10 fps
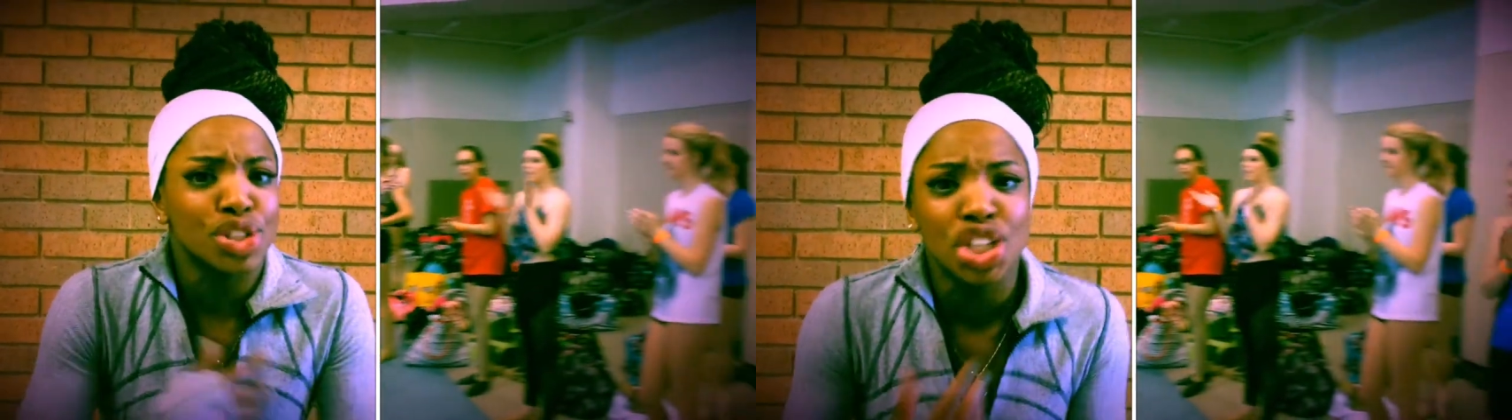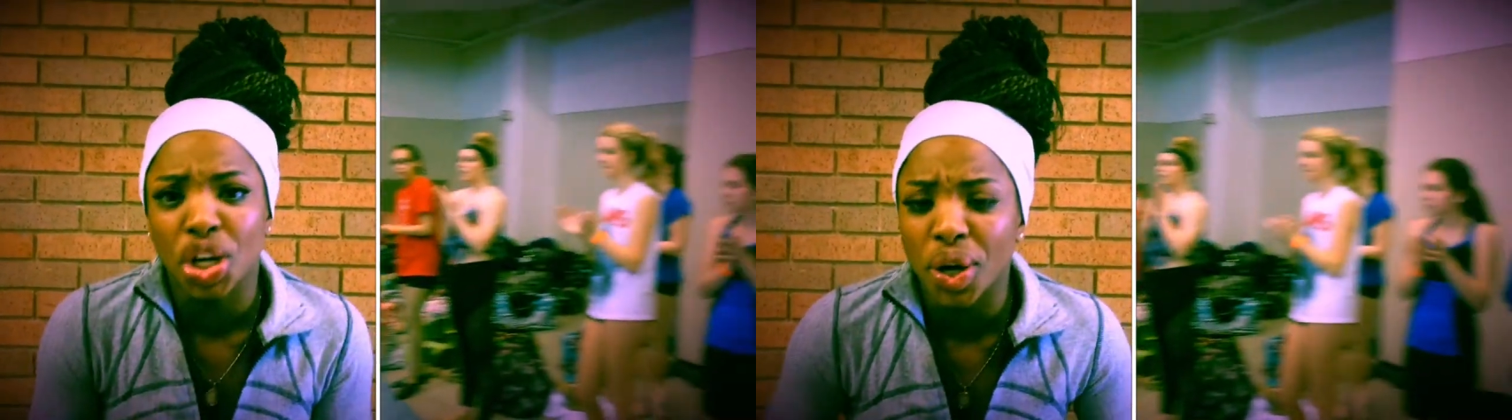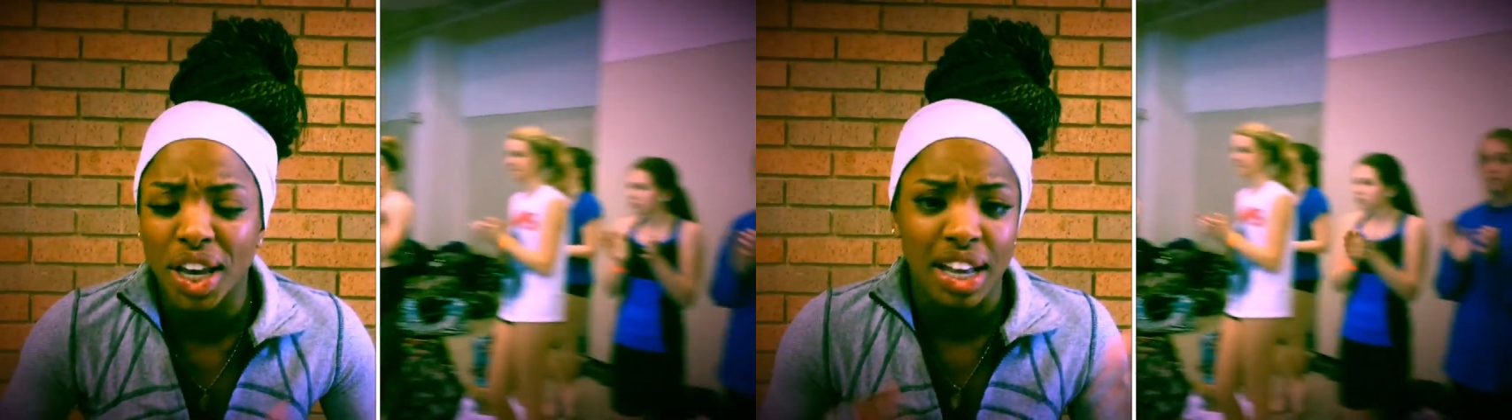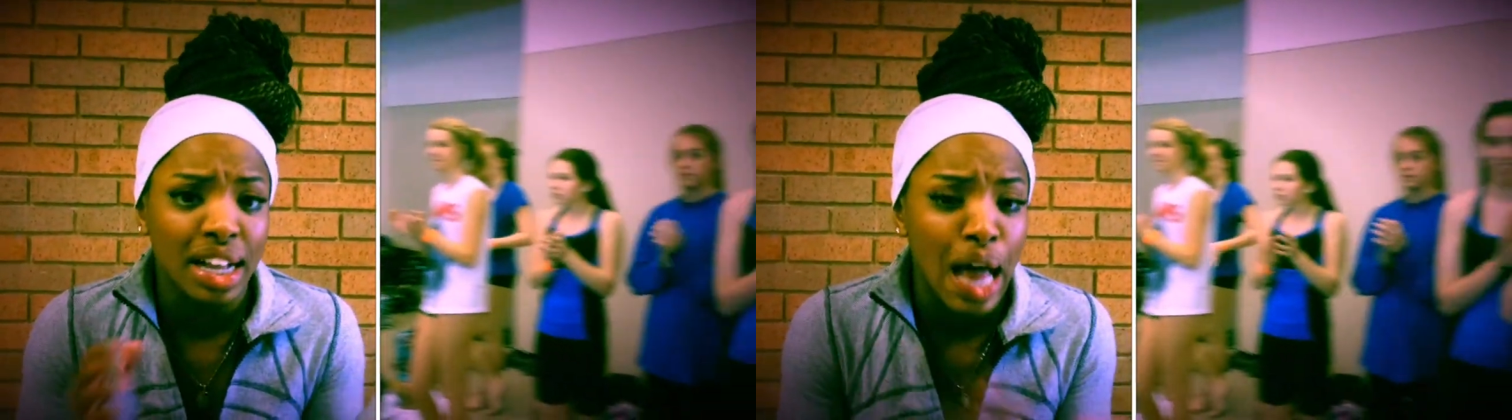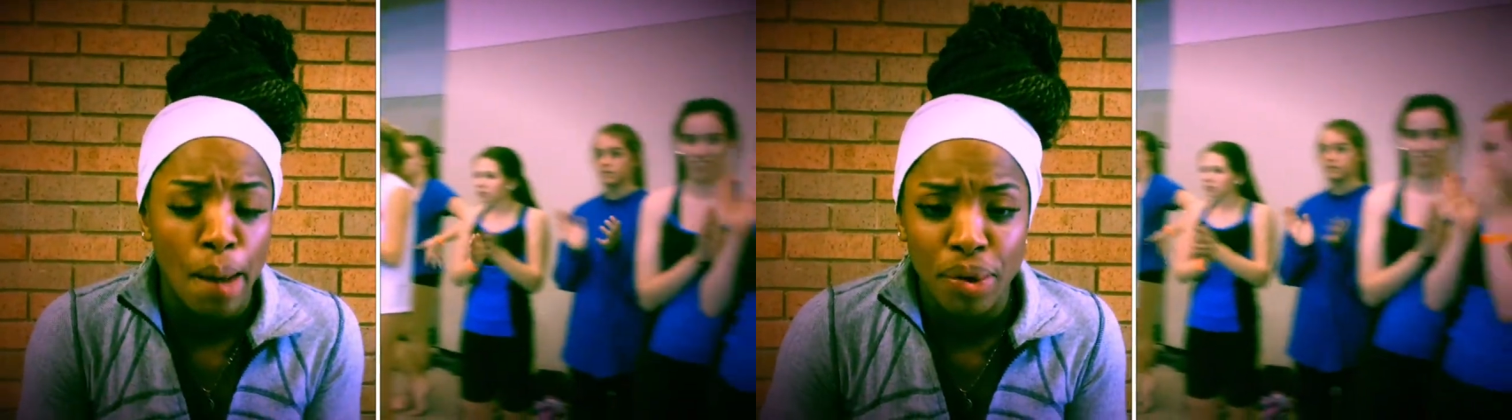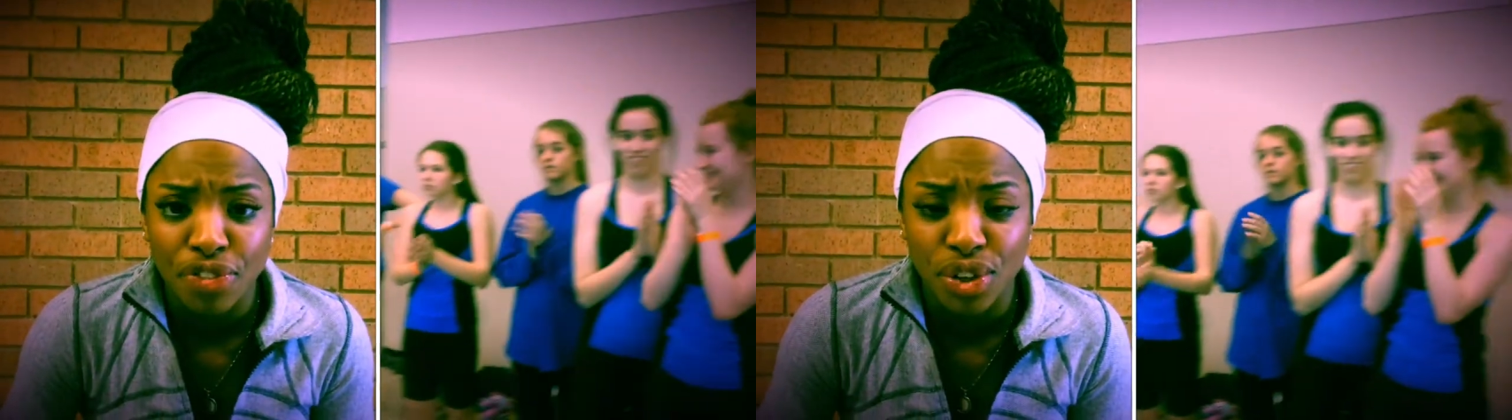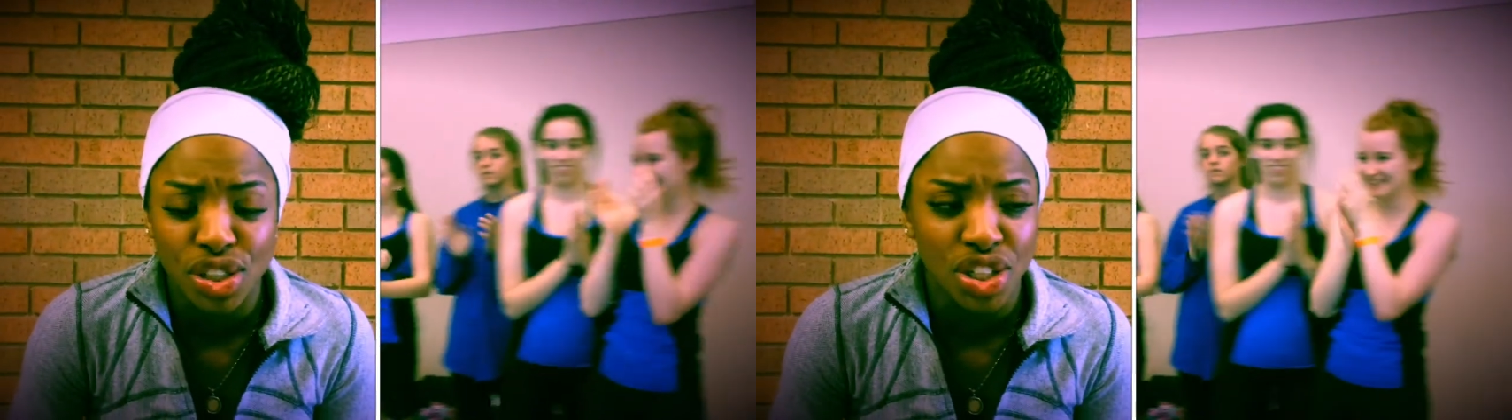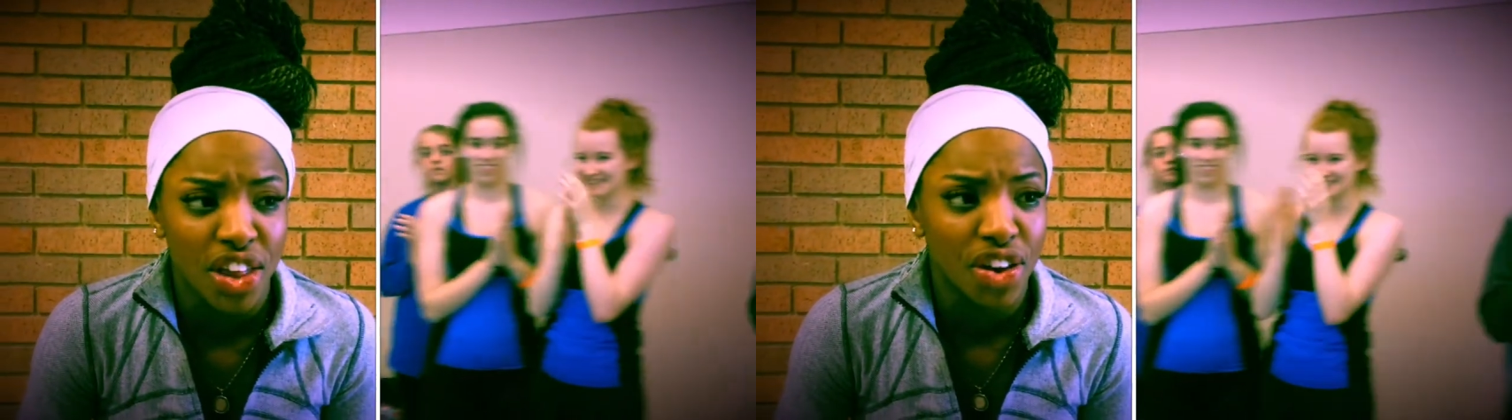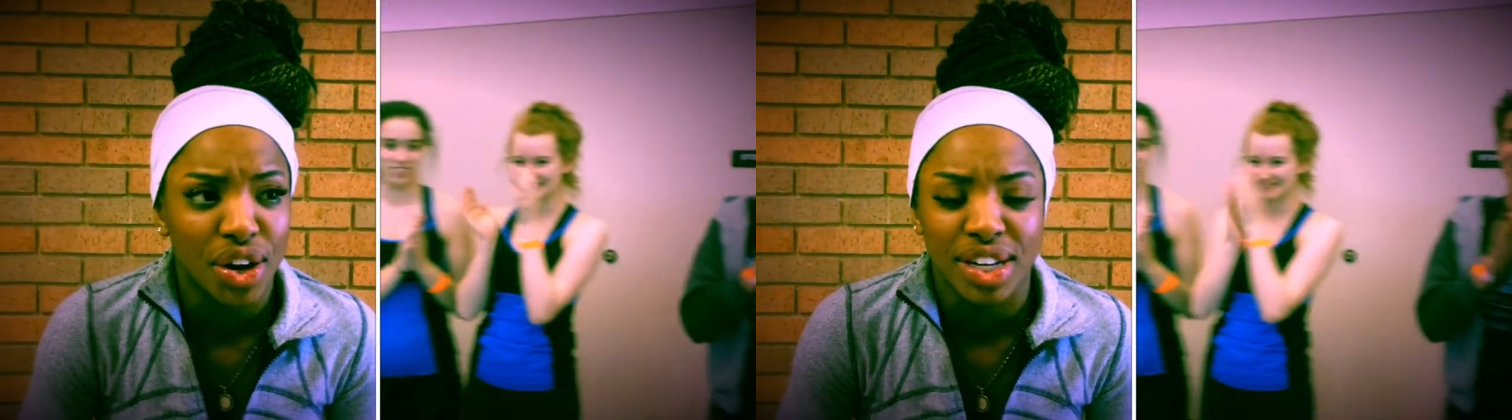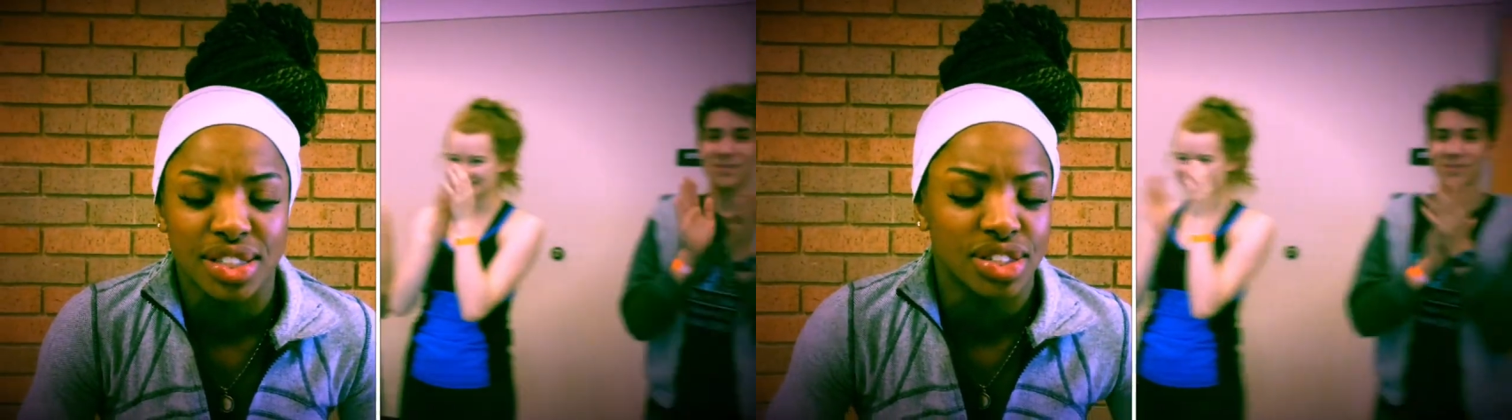cheering and clapping for each other.
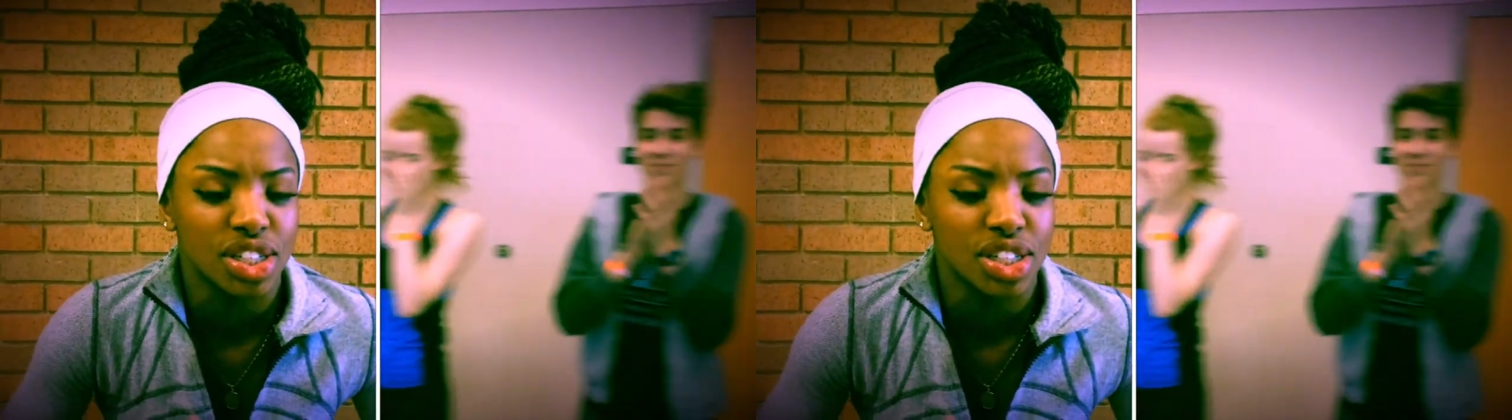And it's